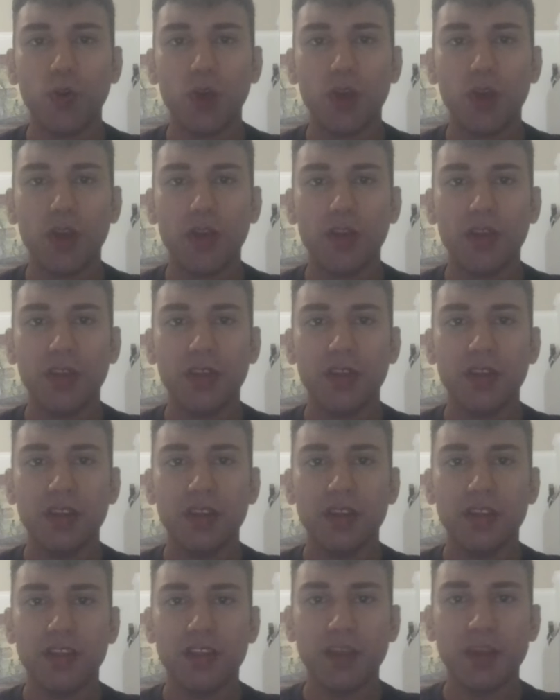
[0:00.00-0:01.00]
worth,
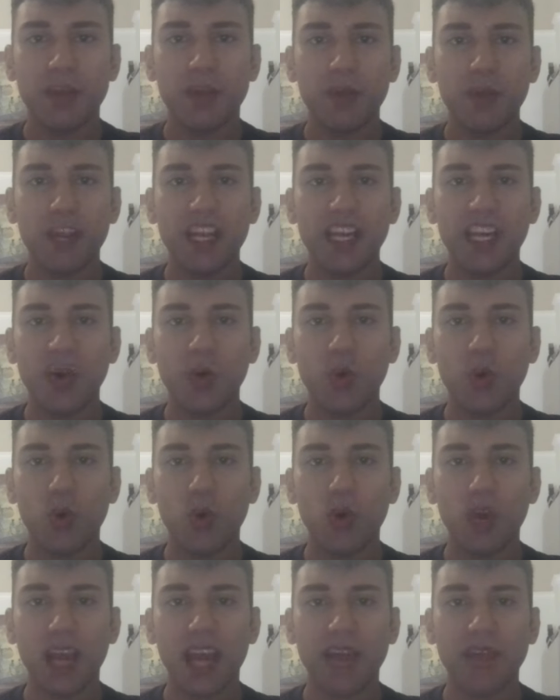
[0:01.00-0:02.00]
they will really go
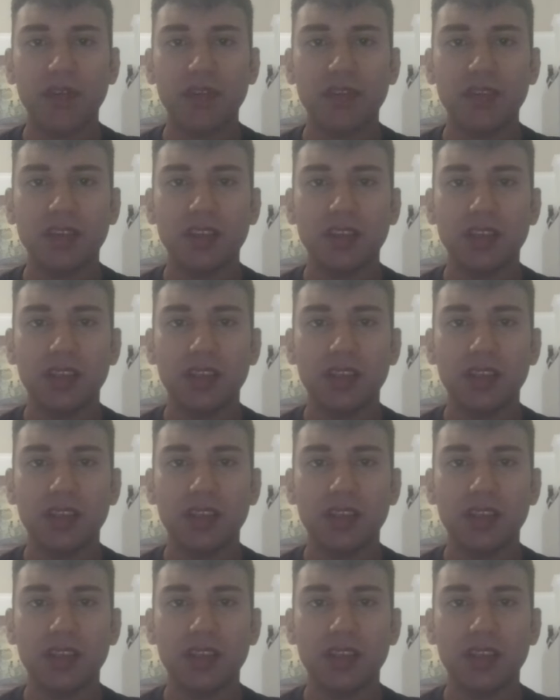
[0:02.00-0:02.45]
all out.